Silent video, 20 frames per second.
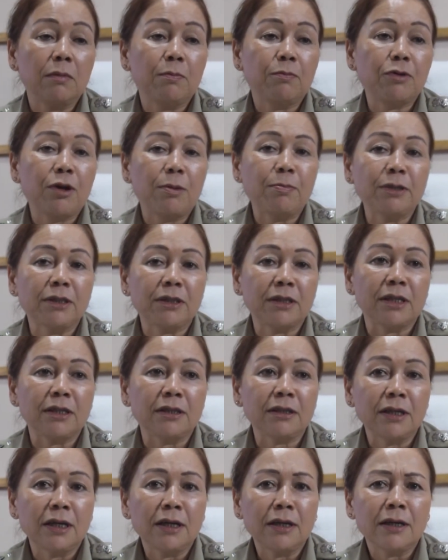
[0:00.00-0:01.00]

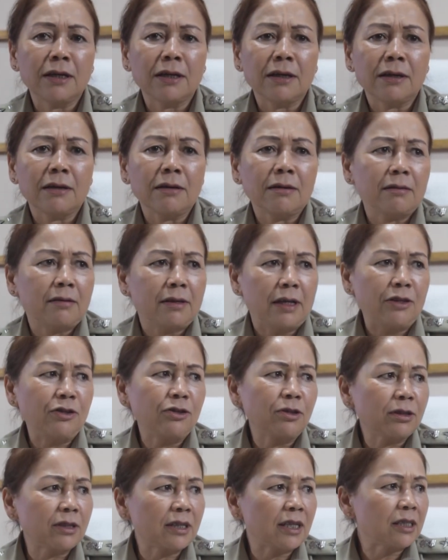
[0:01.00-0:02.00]
premises, they
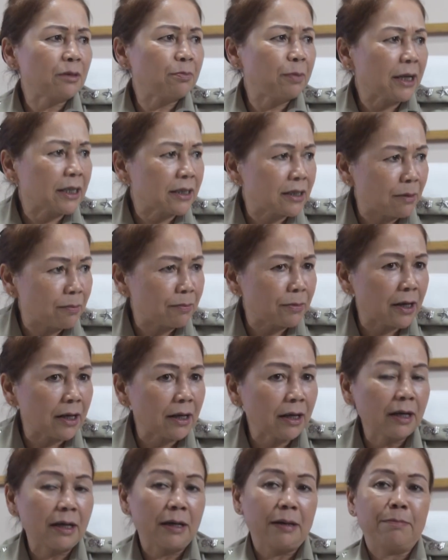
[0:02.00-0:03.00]
should suspect
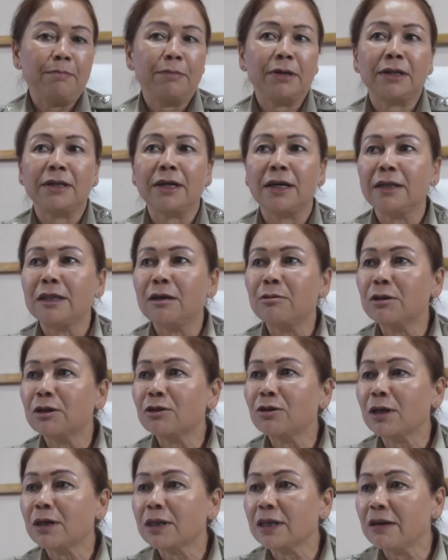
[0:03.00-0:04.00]
something, but then they will
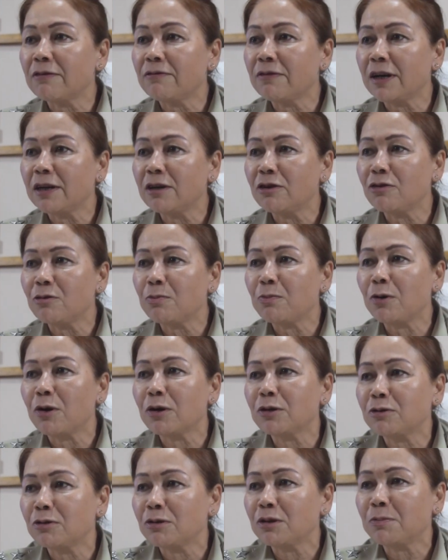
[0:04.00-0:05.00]
not give any
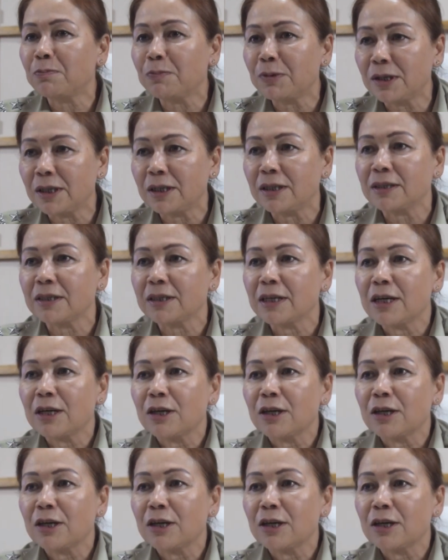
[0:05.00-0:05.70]
report to the police.